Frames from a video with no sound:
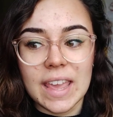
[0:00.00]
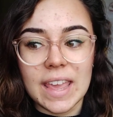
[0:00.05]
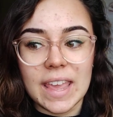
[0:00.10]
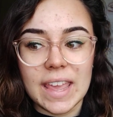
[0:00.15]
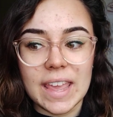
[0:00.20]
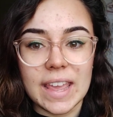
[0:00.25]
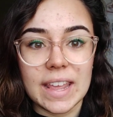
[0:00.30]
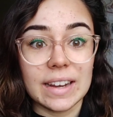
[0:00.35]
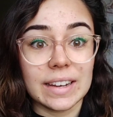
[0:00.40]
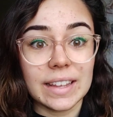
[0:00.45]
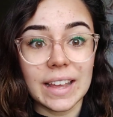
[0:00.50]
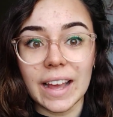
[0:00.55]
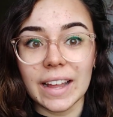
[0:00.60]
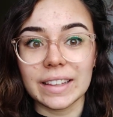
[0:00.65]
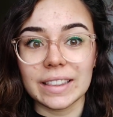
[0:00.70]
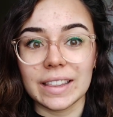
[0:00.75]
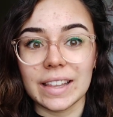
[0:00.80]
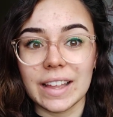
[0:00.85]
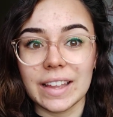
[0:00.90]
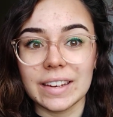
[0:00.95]
in
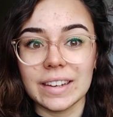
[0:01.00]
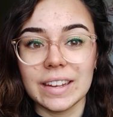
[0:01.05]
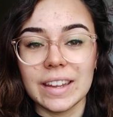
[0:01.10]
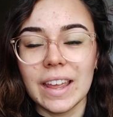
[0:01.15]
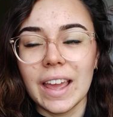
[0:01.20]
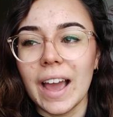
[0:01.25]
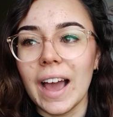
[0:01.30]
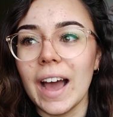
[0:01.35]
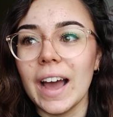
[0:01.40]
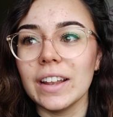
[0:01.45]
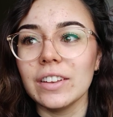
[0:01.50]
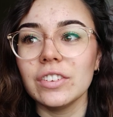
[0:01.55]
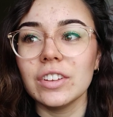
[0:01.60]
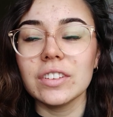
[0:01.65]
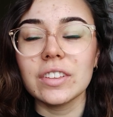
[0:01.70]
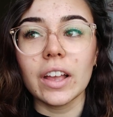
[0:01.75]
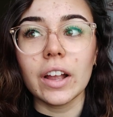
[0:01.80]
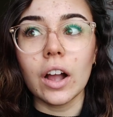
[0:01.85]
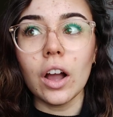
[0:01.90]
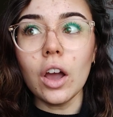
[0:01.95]
Catalan. And
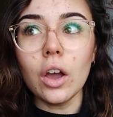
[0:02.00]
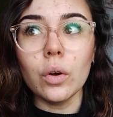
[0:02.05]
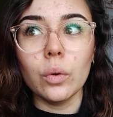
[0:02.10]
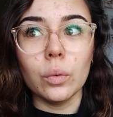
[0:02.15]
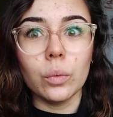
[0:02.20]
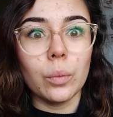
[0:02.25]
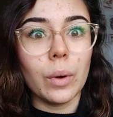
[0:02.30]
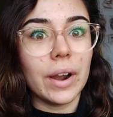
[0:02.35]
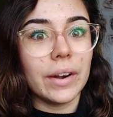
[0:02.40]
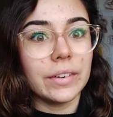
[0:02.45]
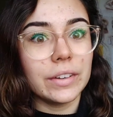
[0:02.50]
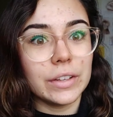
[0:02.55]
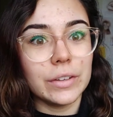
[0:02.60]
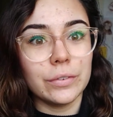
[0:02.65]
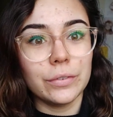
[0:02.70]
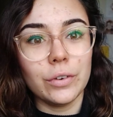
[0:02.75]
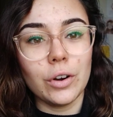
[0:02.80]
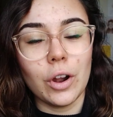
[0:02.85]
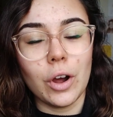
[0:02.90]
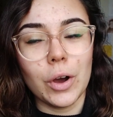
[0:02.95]
she's like, Oh, where are you
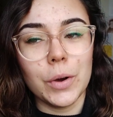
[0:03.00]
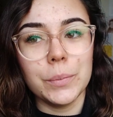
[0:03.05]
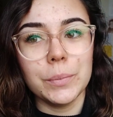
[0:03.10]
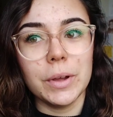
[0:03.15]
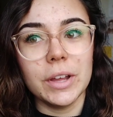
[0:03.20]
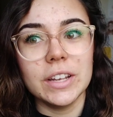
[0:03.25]
from?